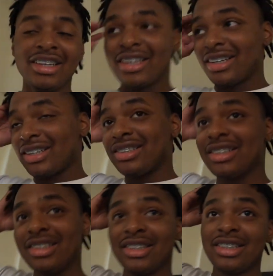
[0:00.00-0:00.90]
Boy, I'm oh,
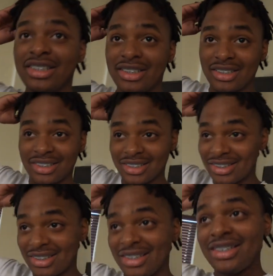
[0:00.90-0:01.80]
gonna whoop your butt.
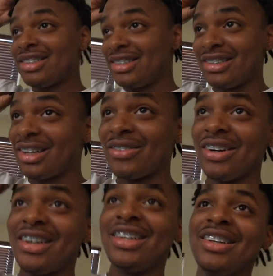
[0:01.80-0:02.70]
I
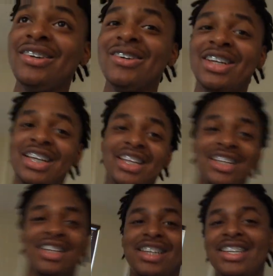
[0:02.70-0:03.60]
already know it.